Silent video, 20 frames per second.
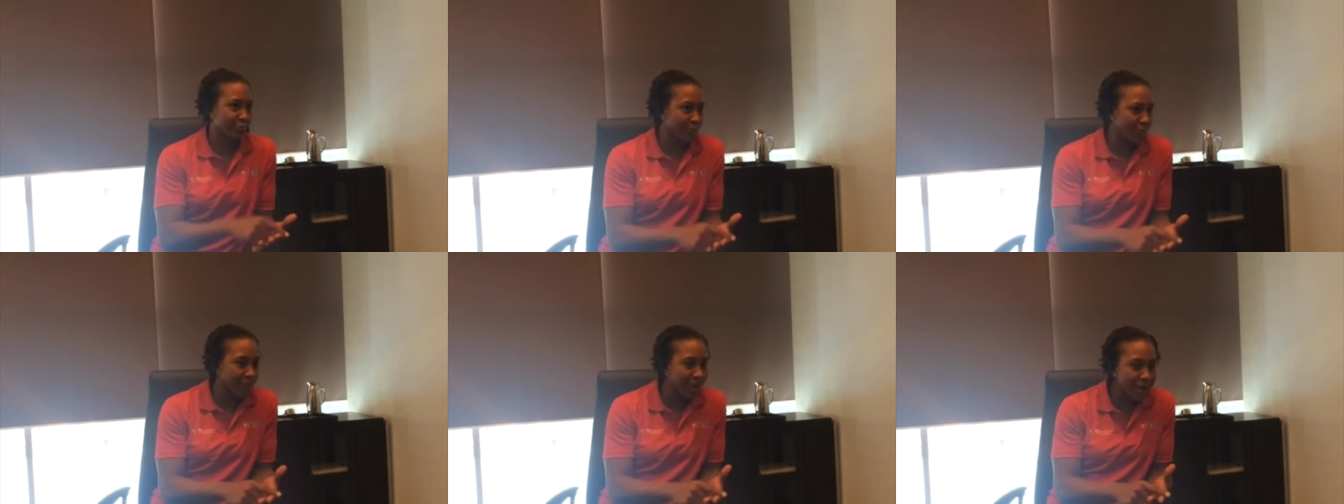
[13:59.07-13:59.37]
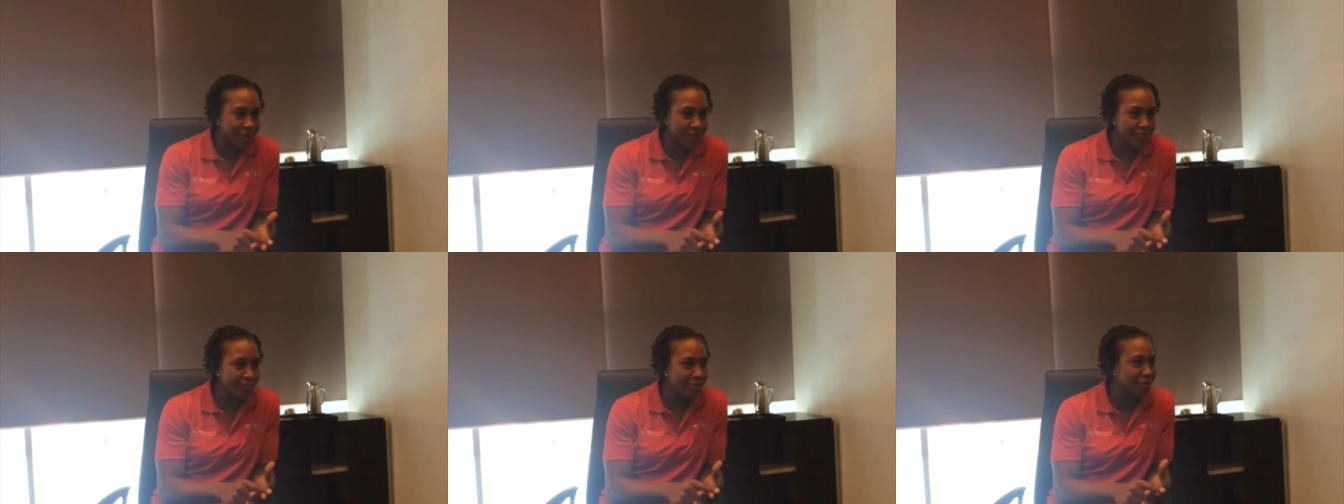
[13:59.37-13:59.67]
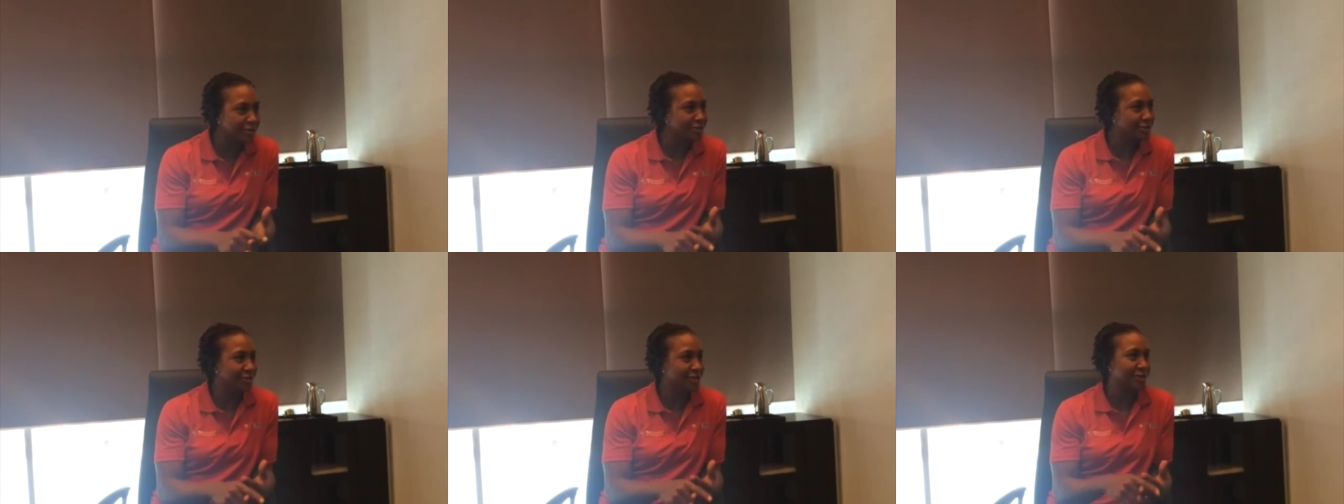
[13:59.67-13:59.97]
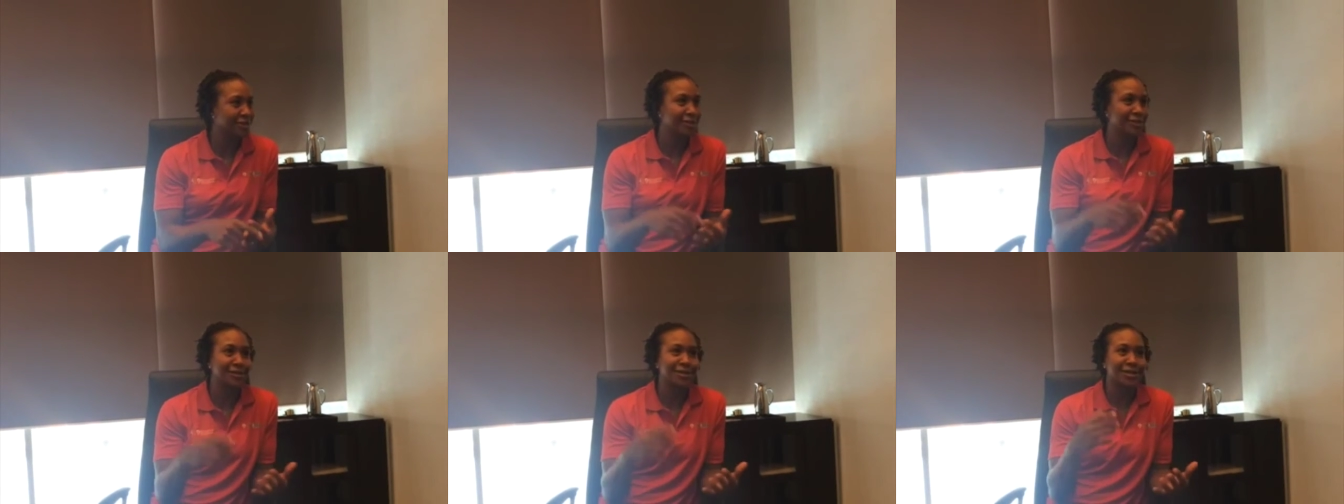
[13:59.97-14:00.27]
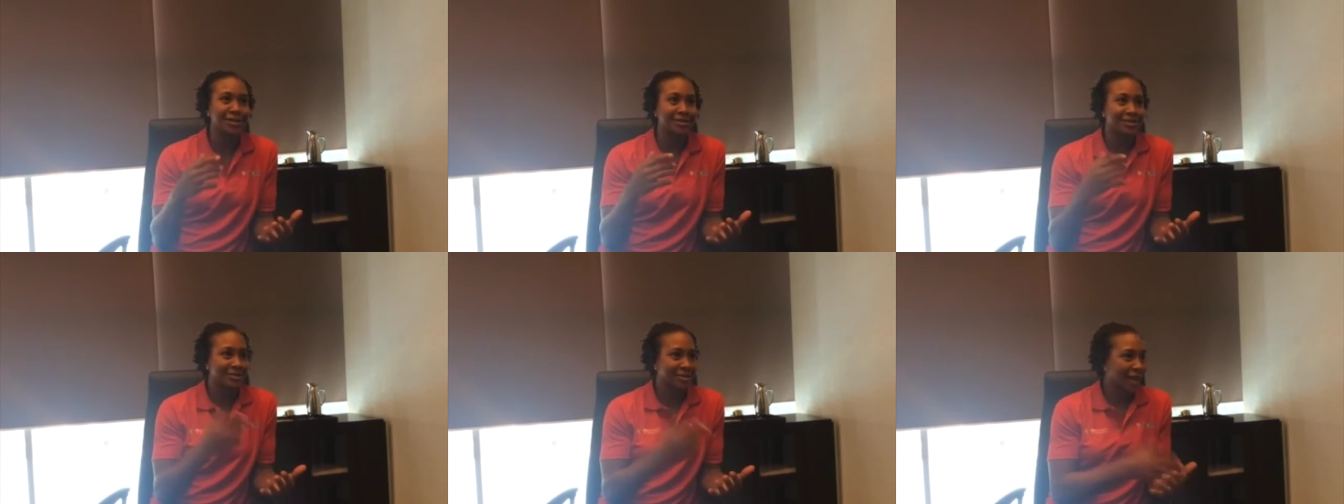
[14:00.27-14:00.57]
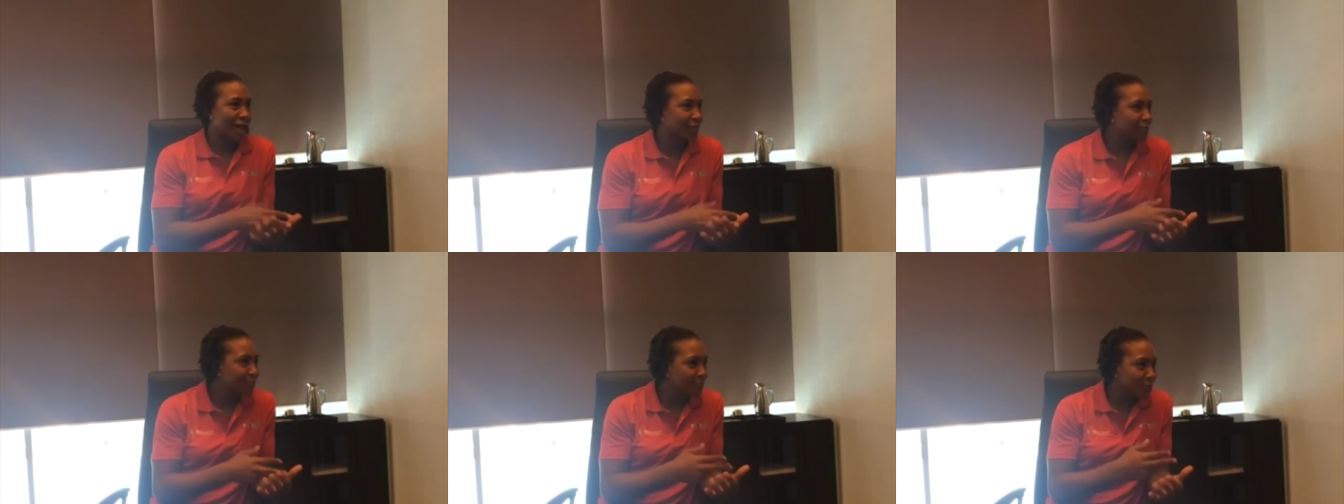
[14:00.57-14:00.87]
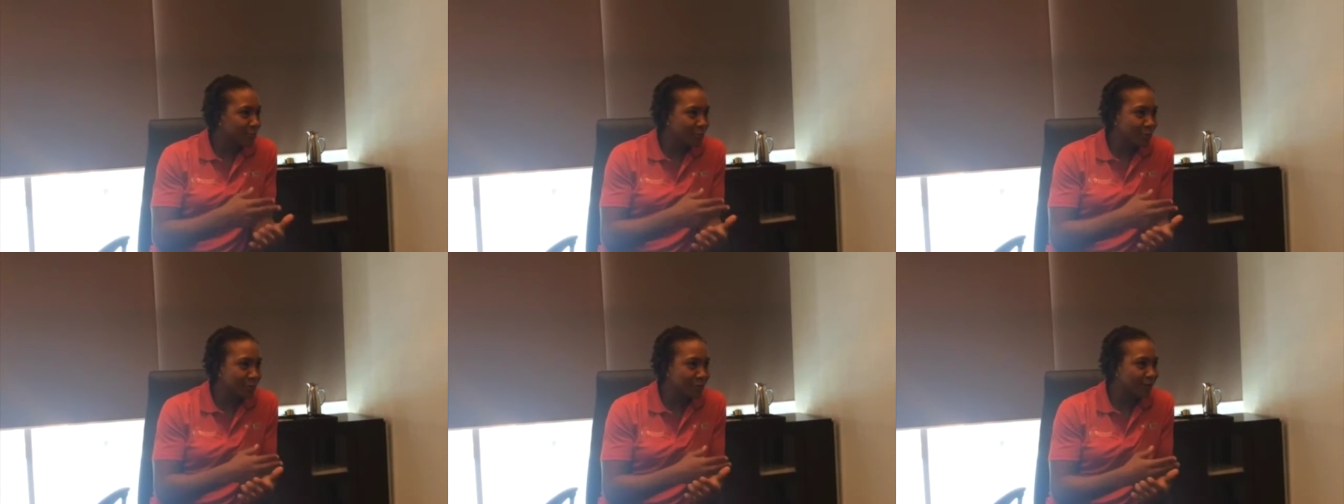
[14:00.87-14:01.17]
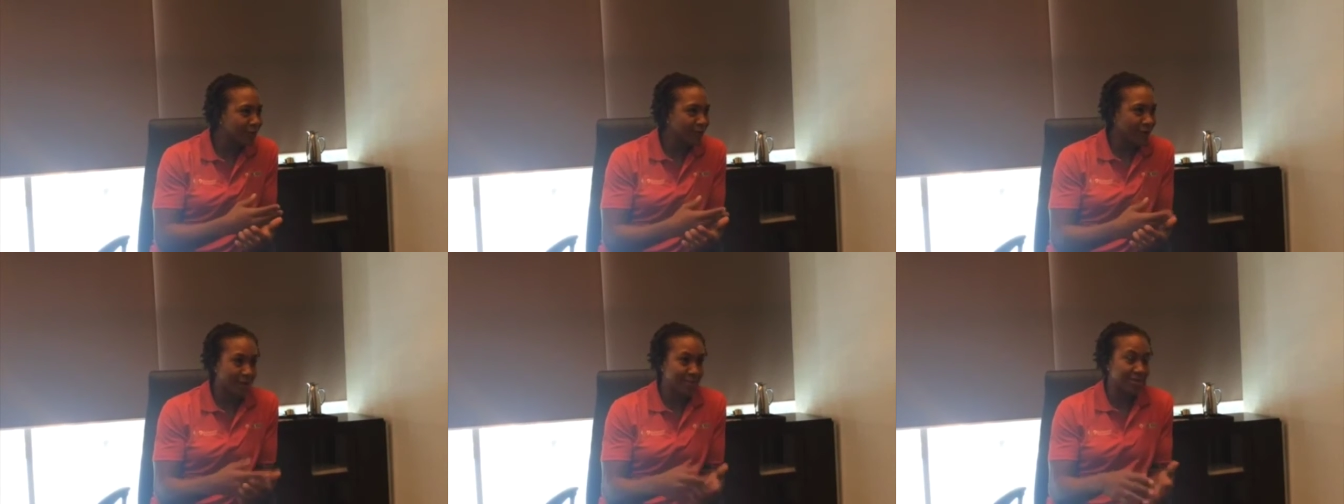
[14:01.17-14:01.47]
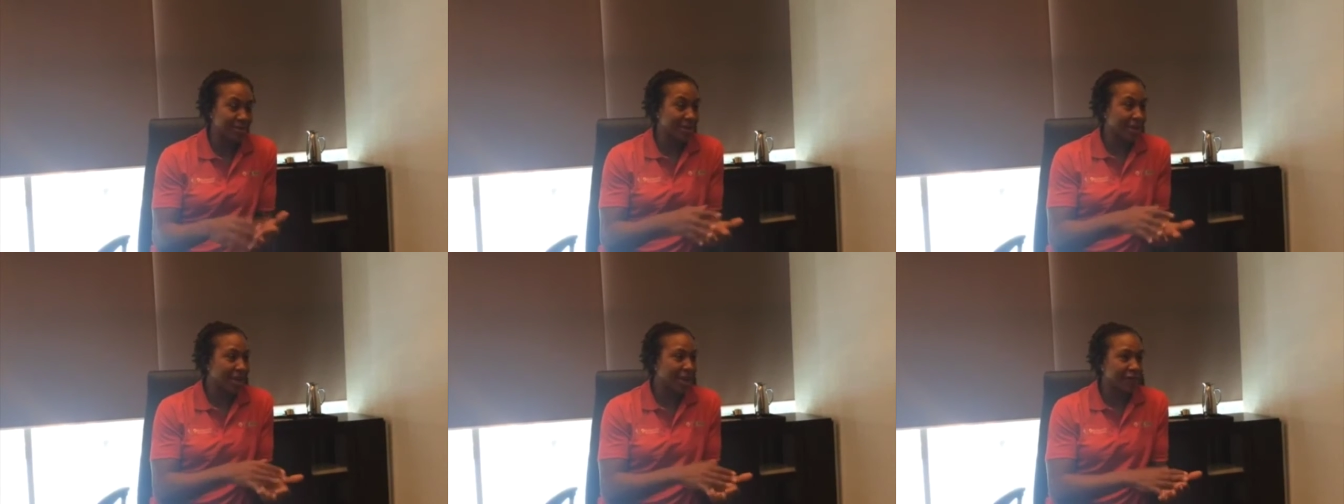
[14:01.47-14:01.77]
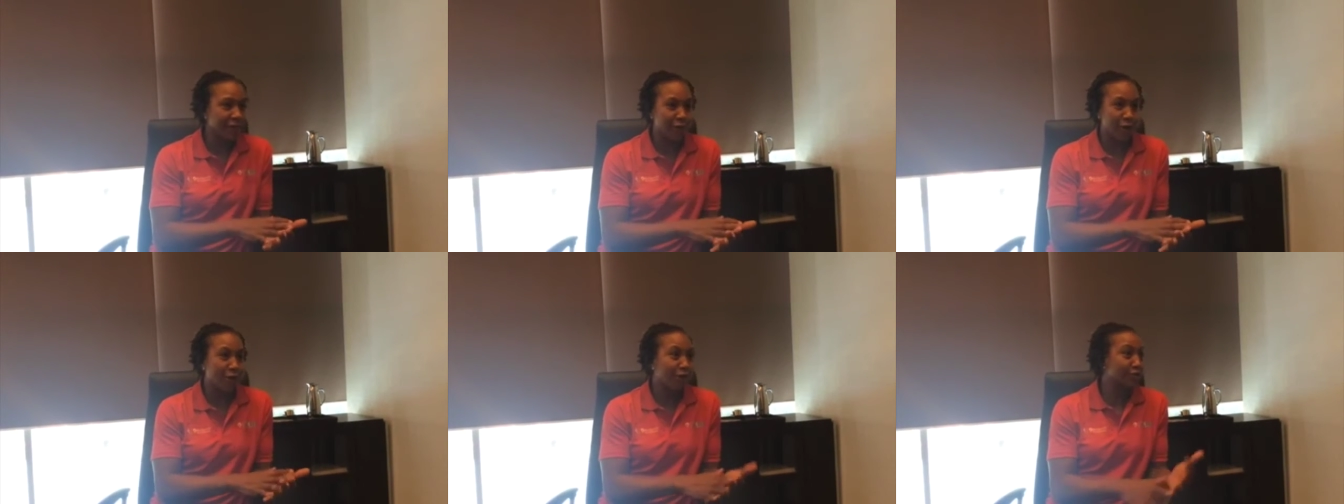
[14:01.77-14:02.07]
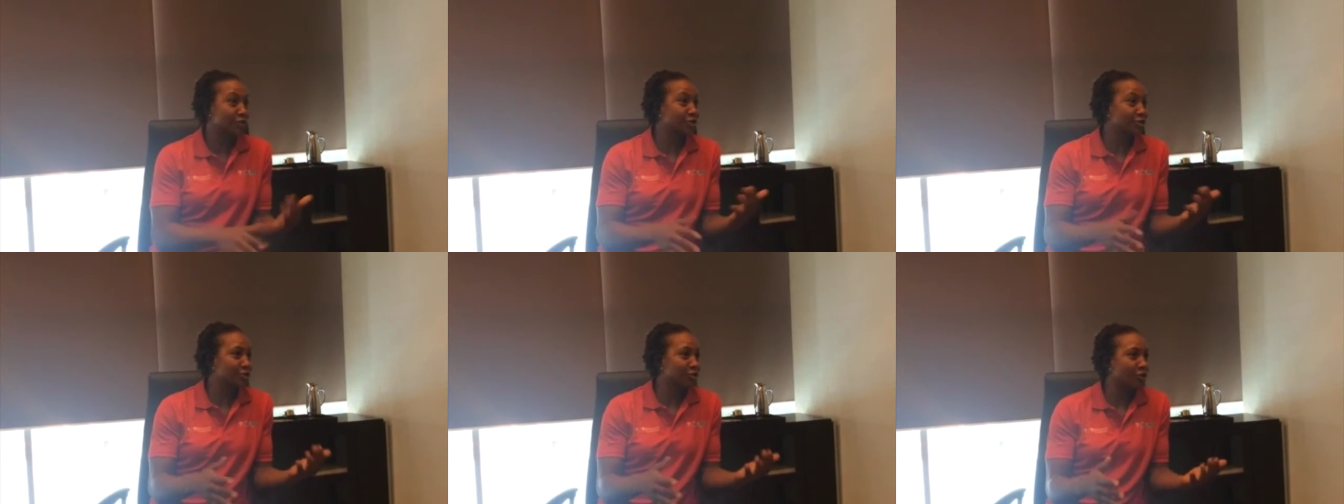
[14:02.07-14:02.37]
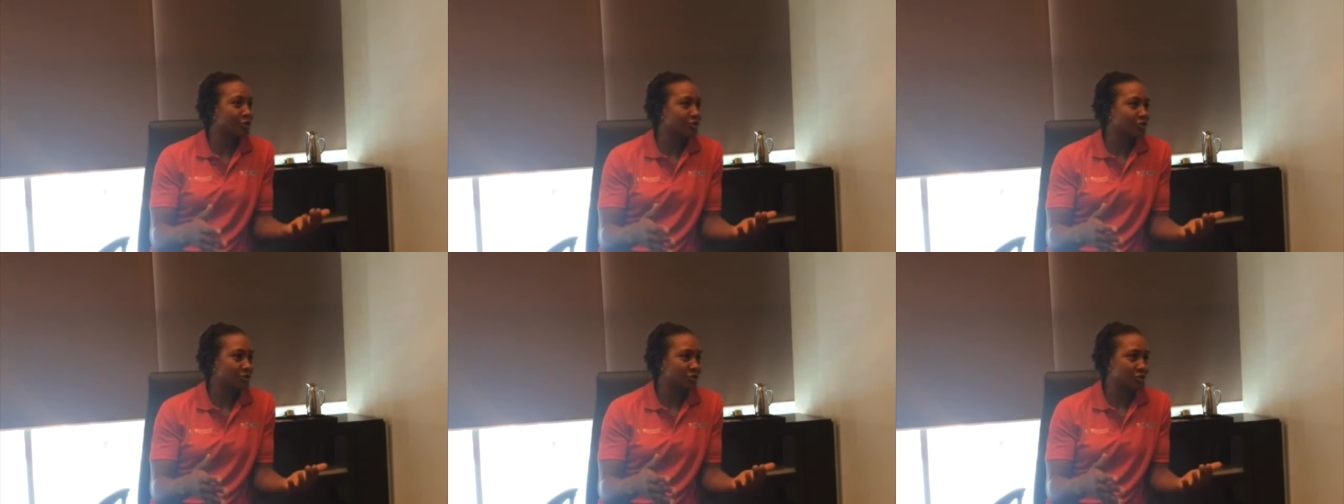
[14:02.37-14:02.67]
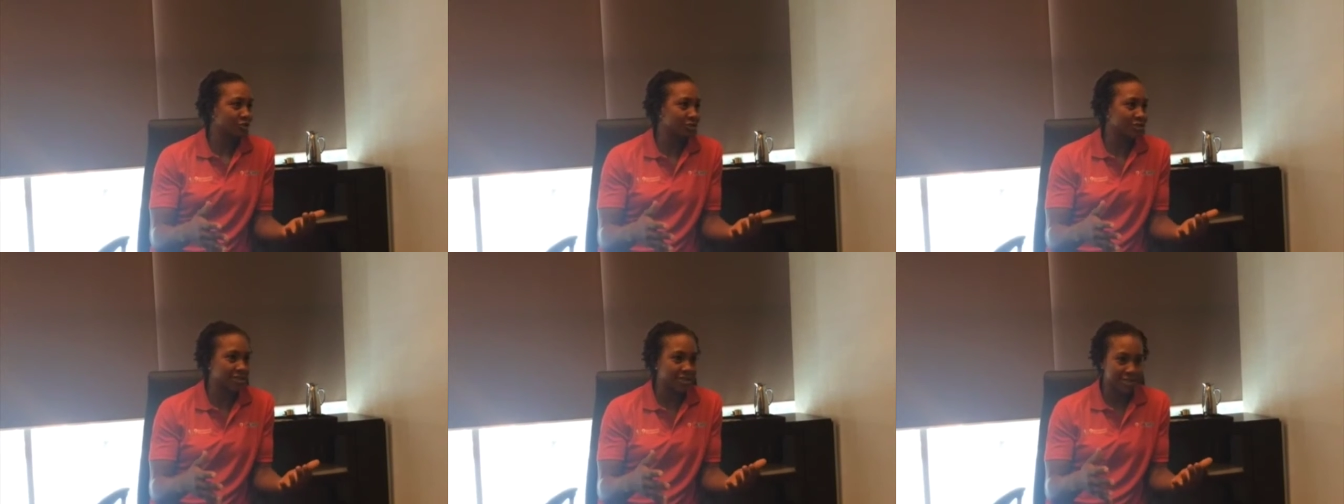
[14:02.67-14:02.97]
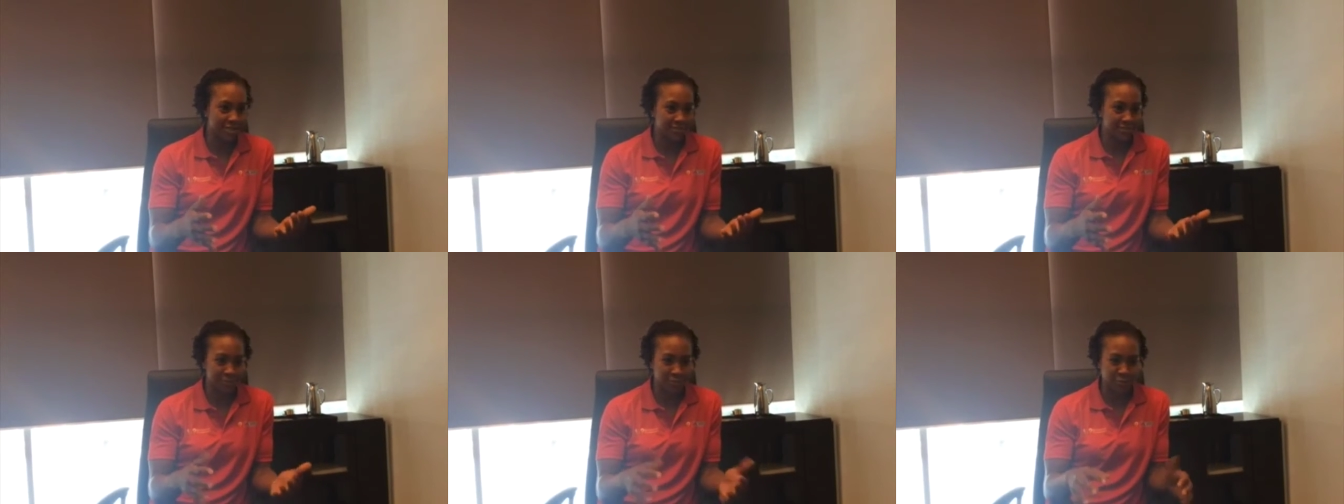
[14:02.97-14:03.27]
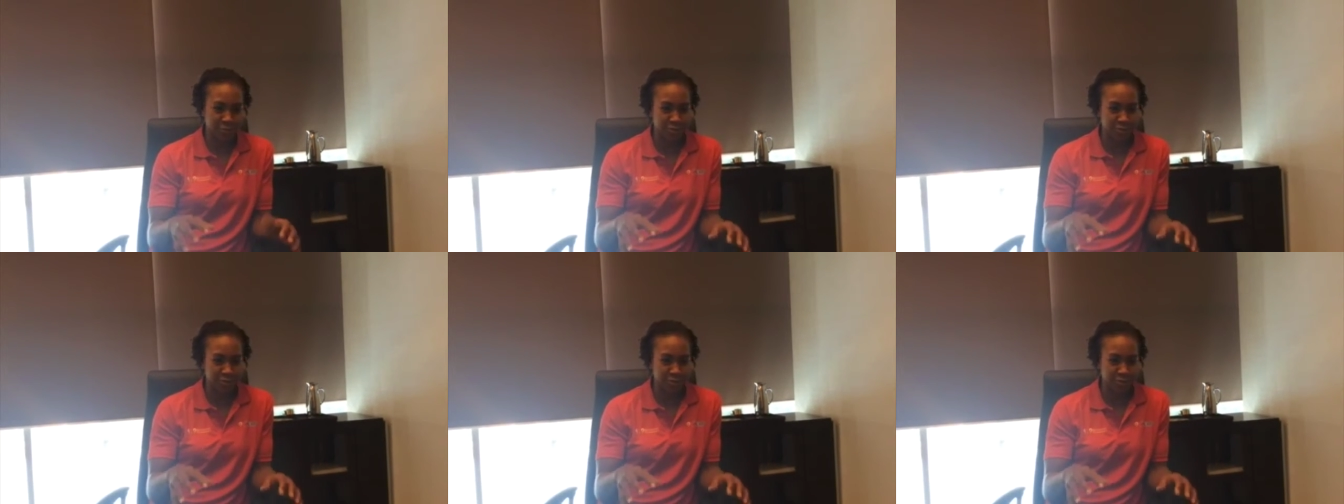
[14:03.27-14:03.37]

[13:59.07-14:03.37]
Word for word: Rebekkah Brunson, Taj McWilliams. I mean, they have all the stars on their team. So